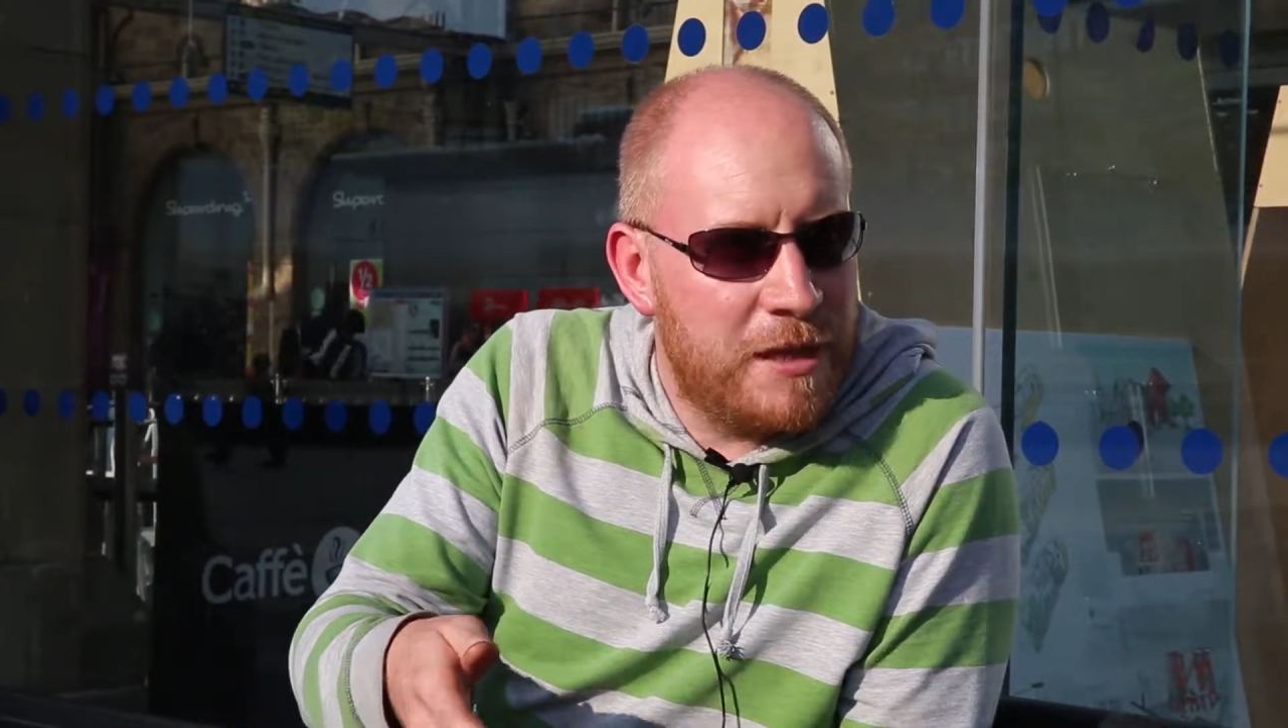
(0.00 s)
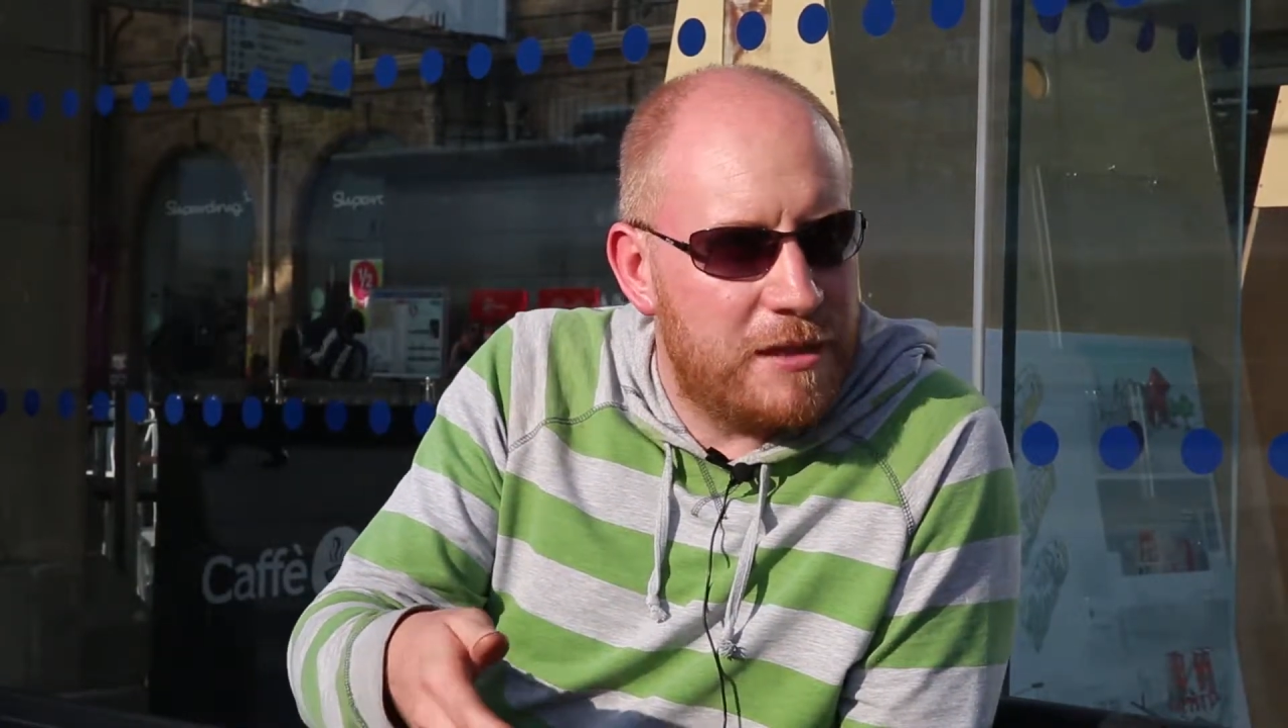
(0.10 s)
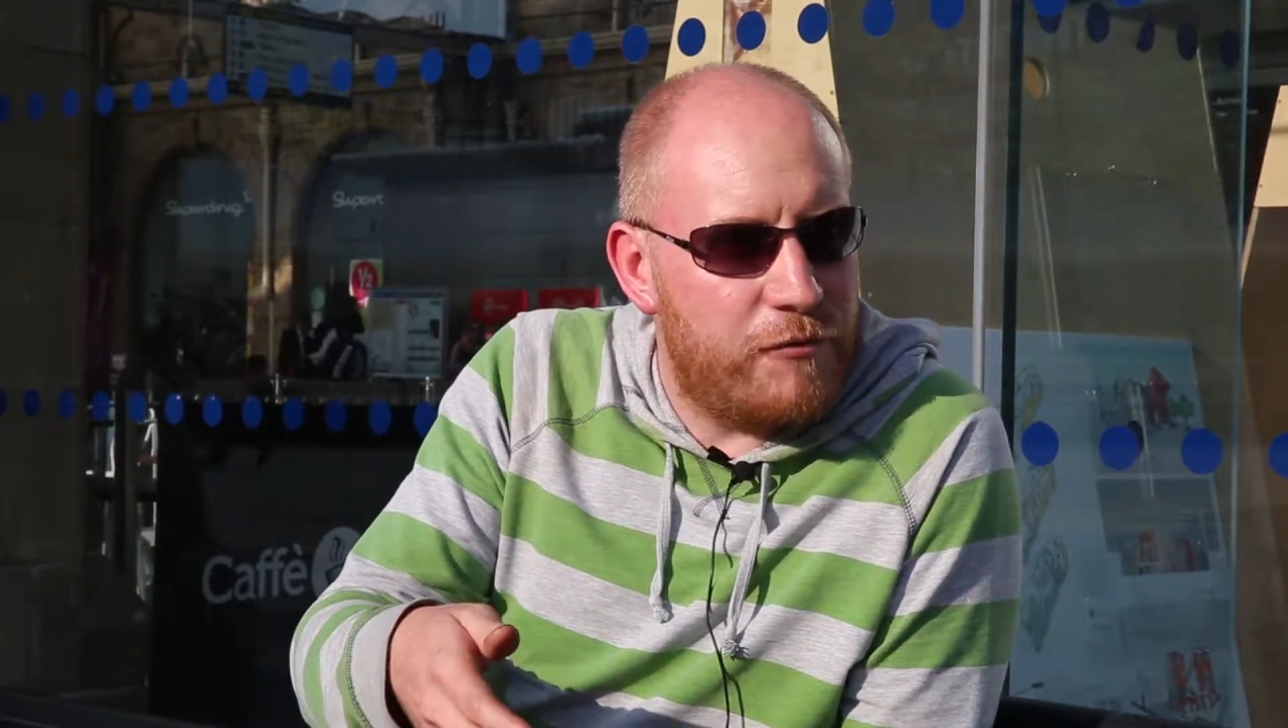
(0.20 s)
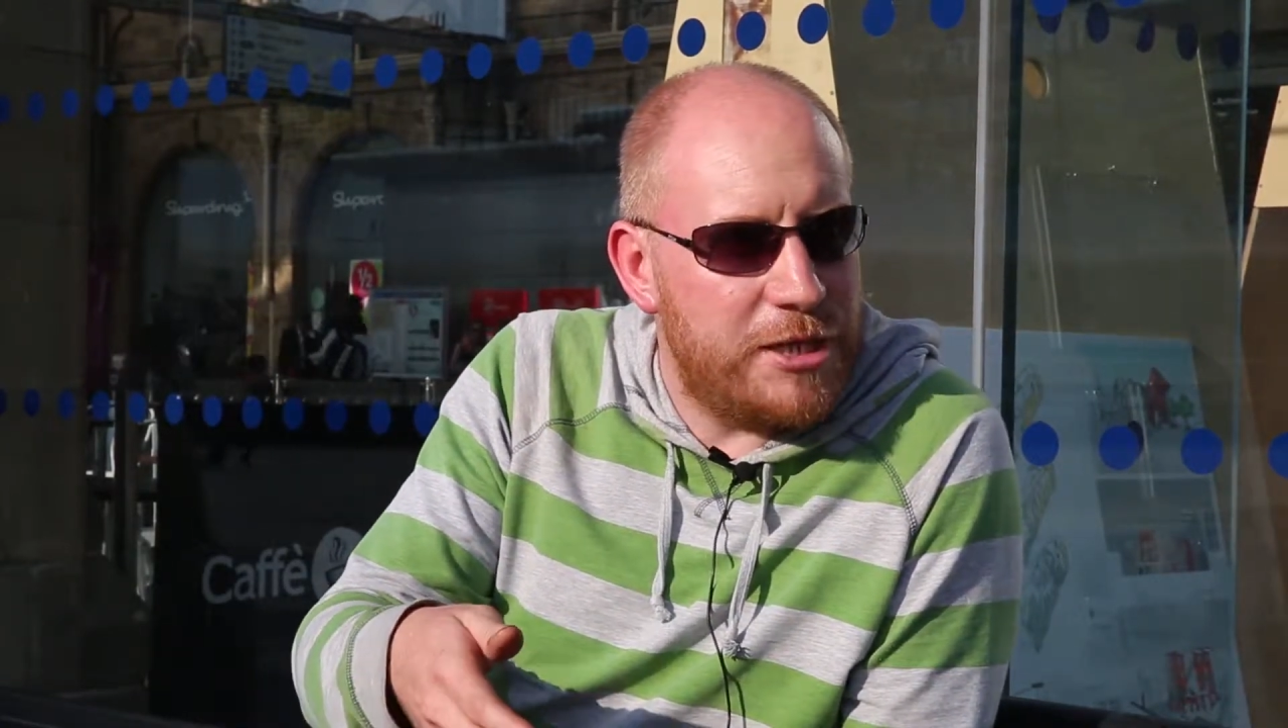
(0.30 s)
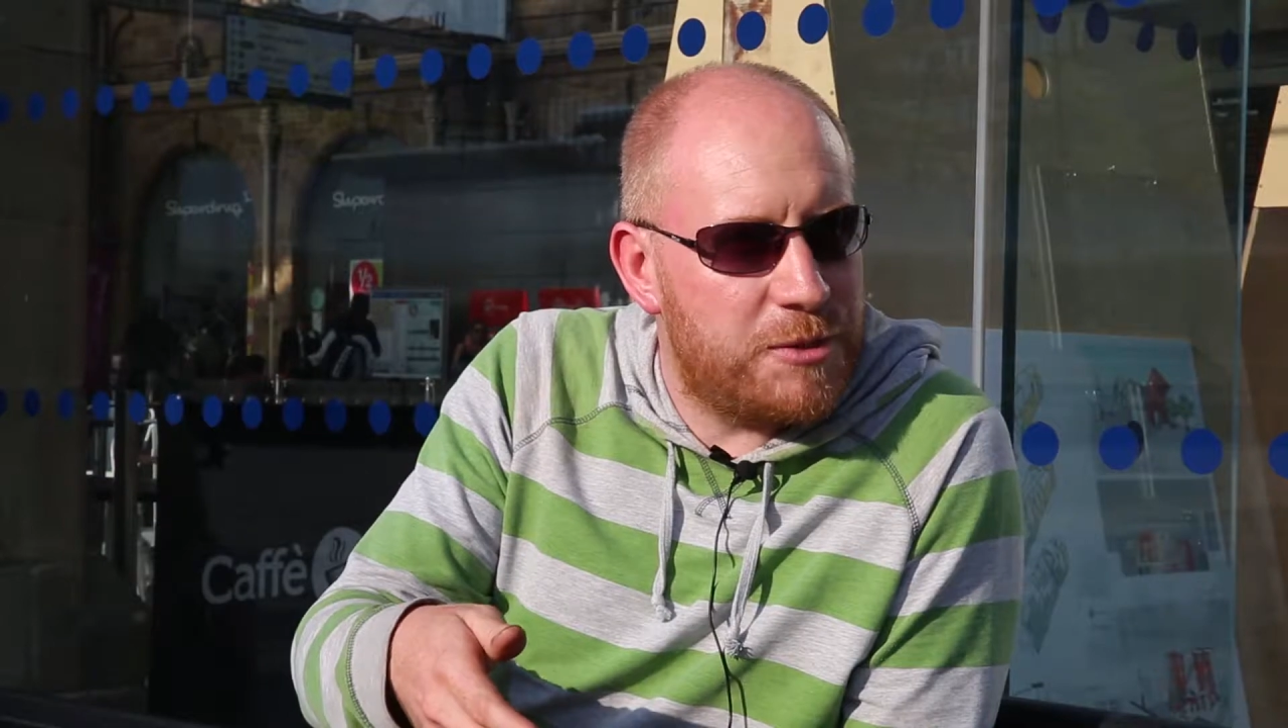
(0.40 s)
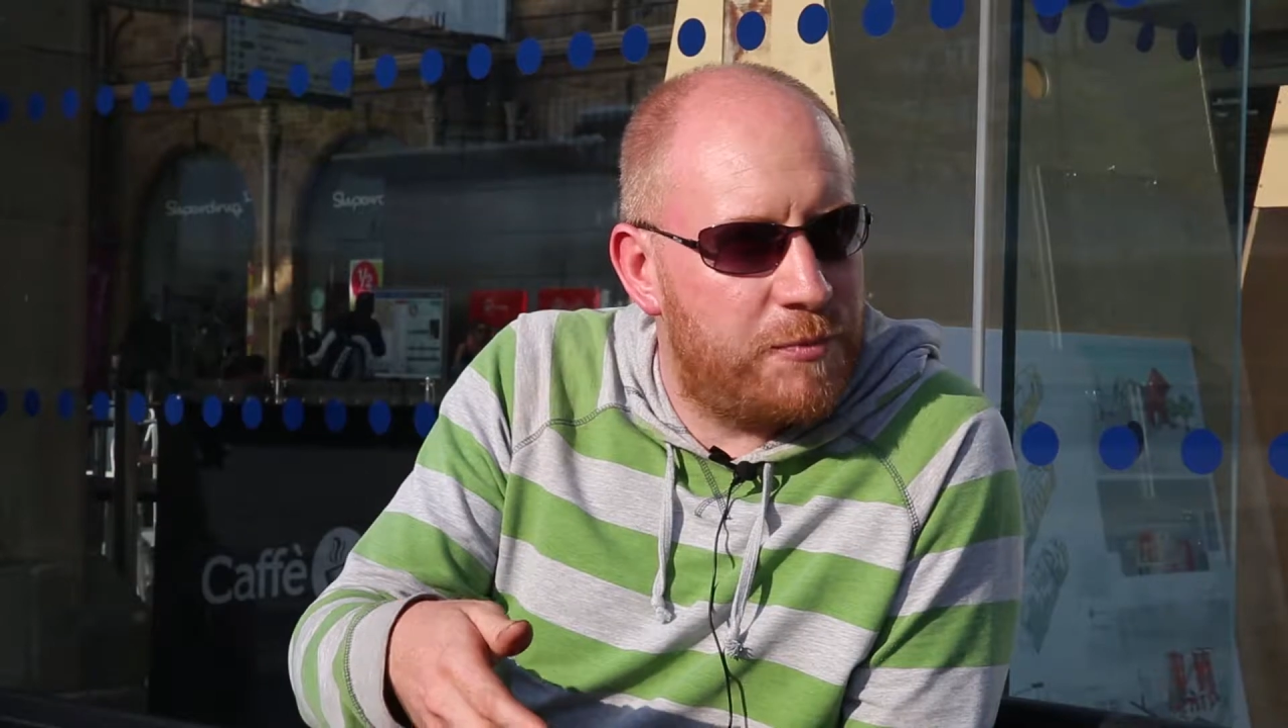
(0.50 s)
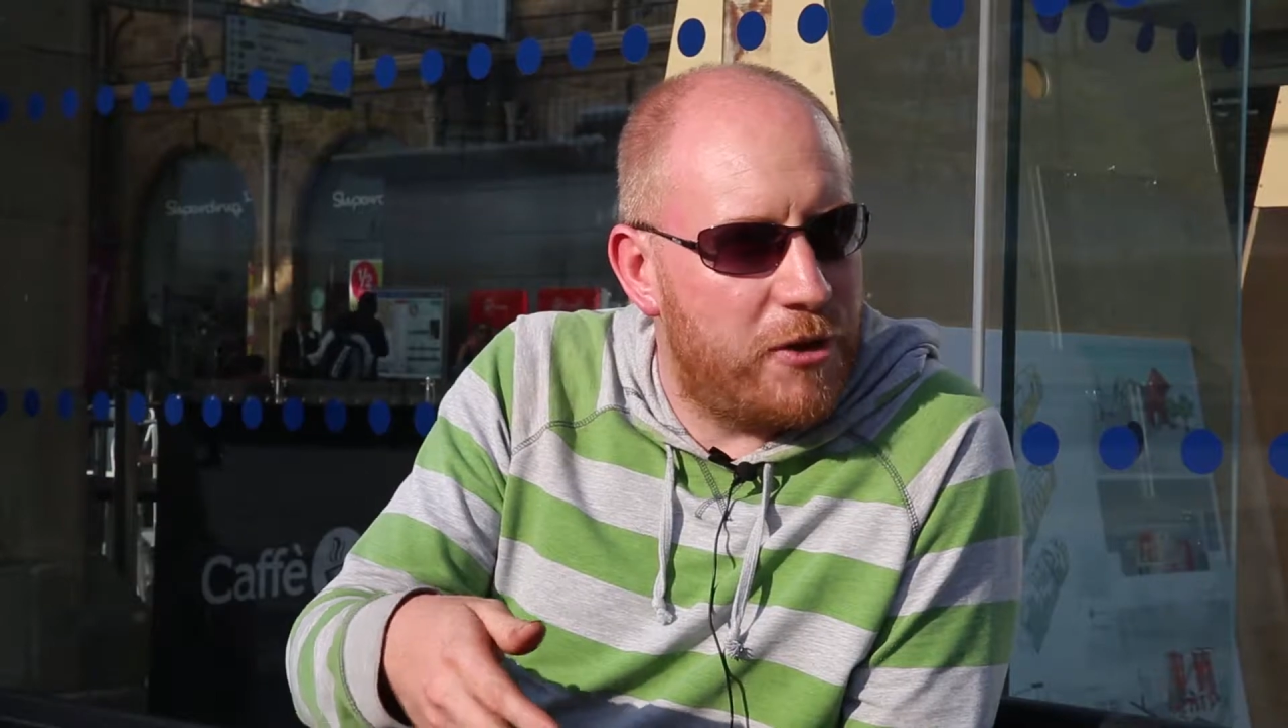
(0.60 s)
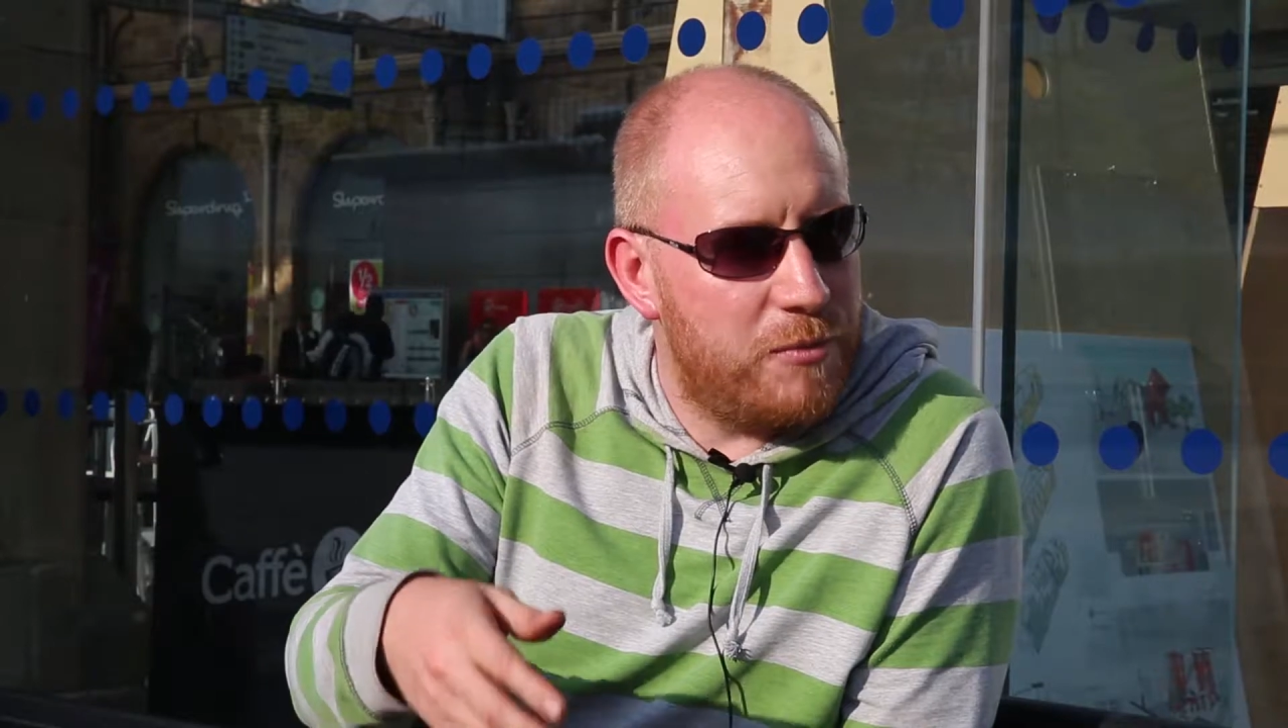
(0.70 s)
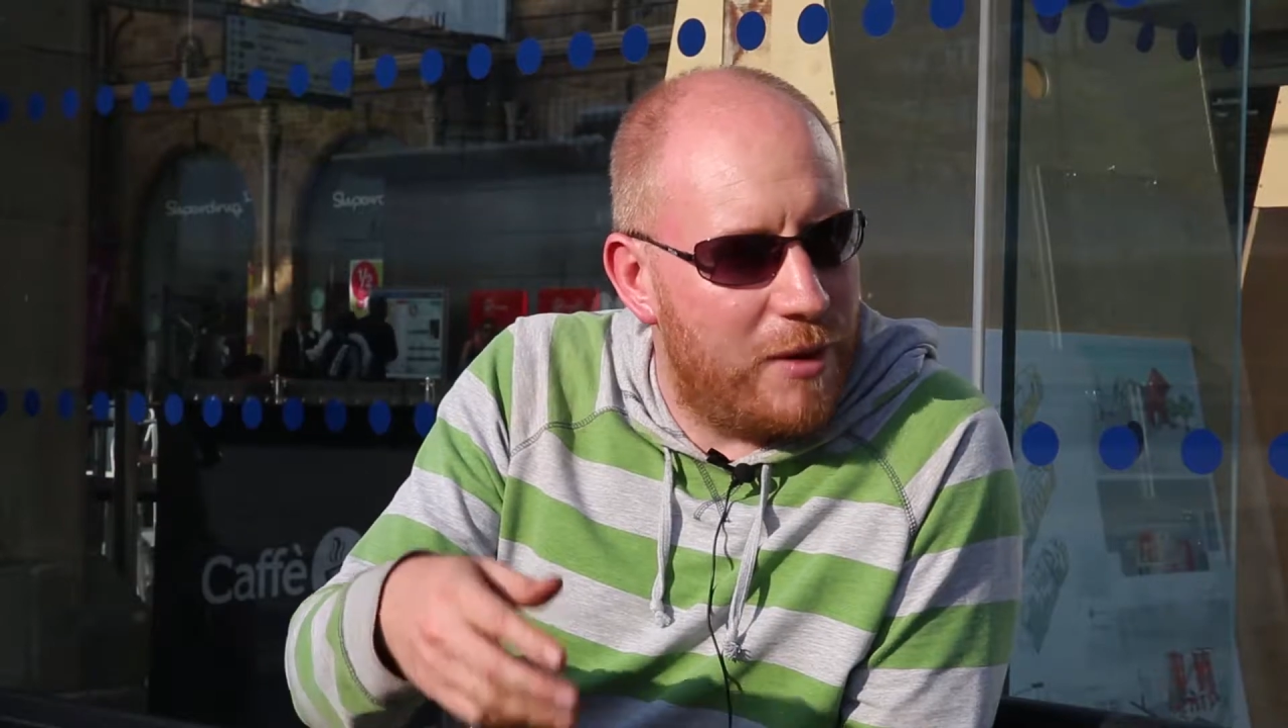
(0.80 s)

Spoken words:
reached a point